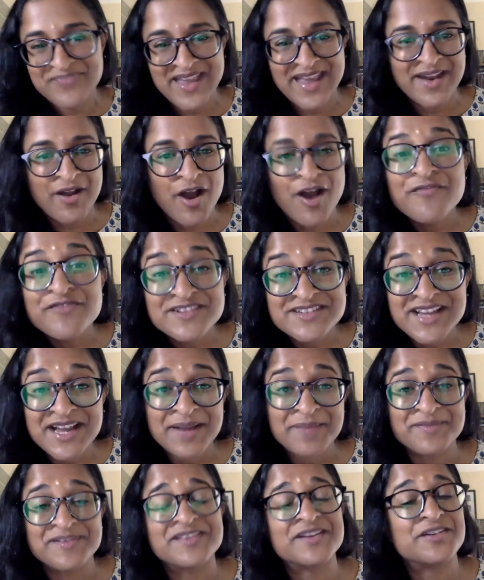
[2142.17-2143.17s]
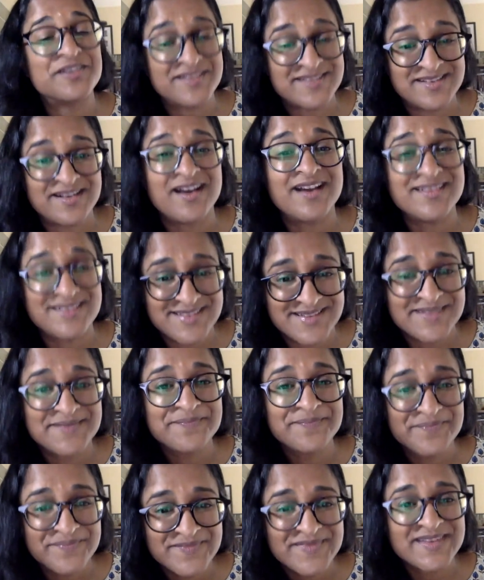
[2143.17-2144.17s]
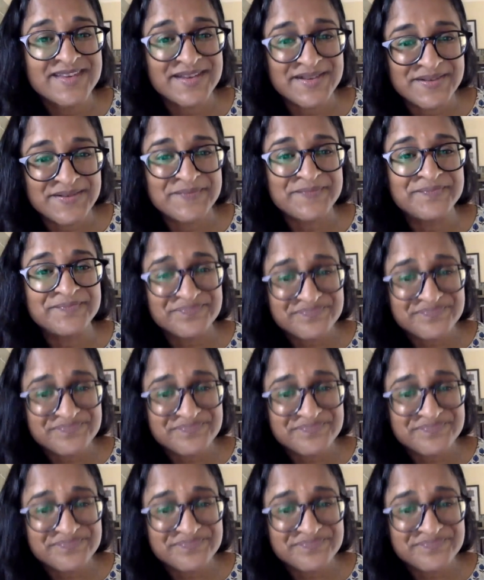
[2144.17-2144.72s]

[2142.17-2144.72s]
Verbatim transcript: And oftentimes there is not. So.